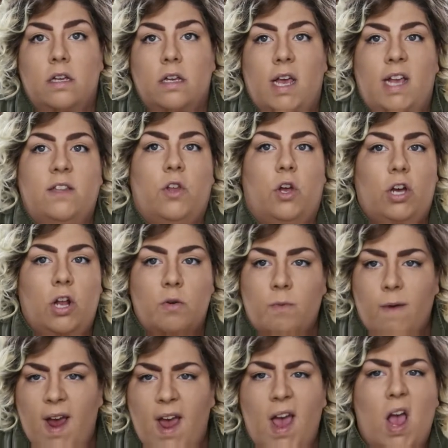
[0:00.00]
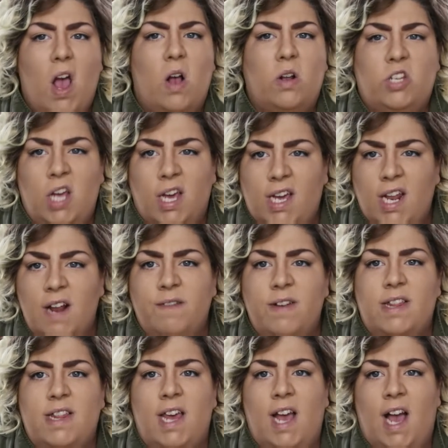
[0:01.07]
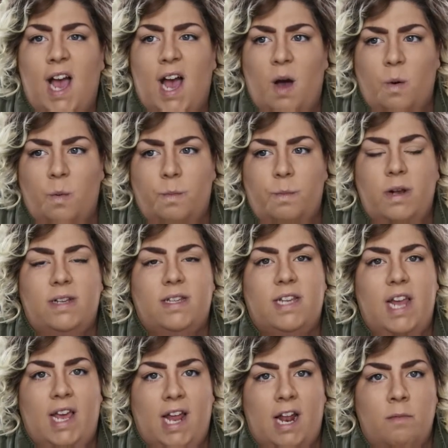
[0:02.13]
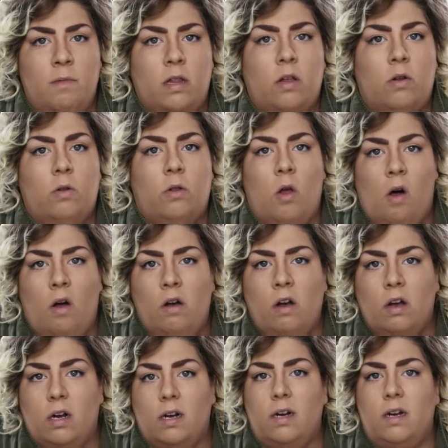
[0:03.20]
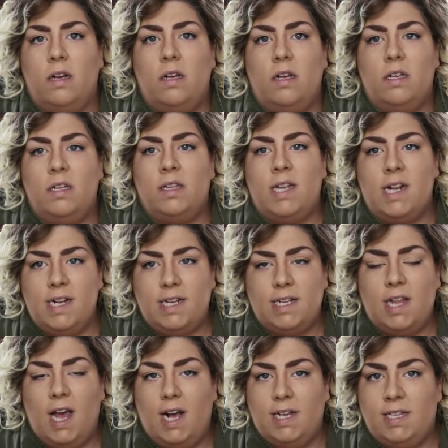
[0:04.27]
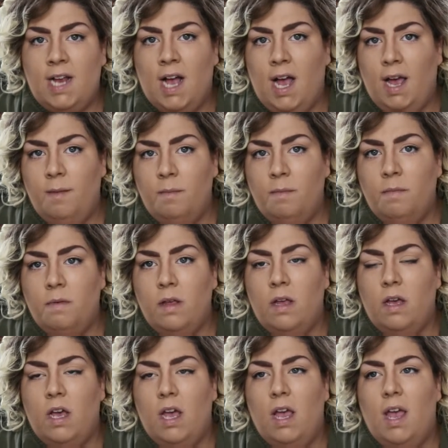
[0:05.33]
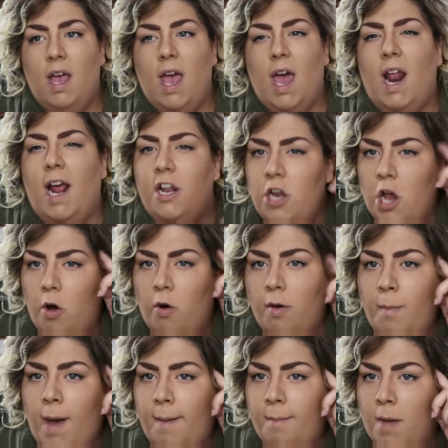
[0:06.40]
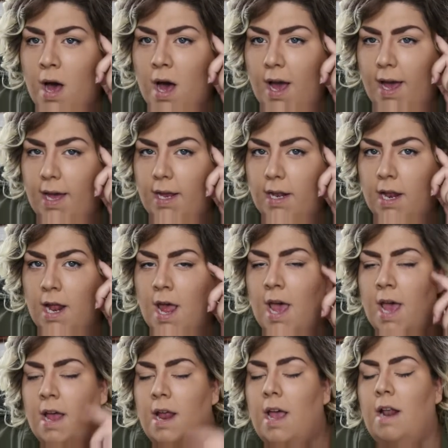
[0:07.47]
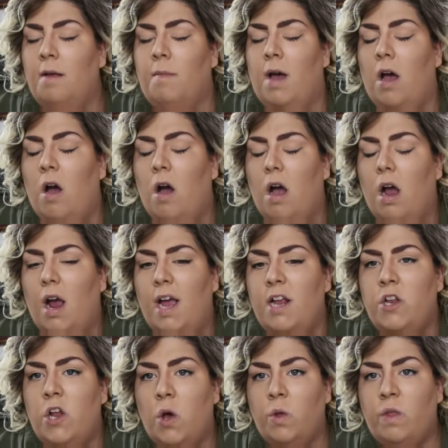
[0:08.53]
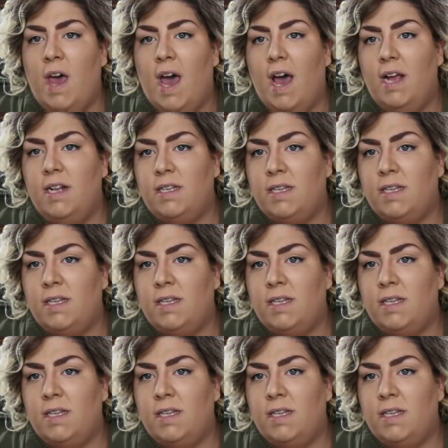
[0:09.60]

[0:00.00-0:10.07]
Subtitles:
he's looking around, checking everything out, but it's taking him a little longer than it did last time. And I know in my mind and in my heart, I know that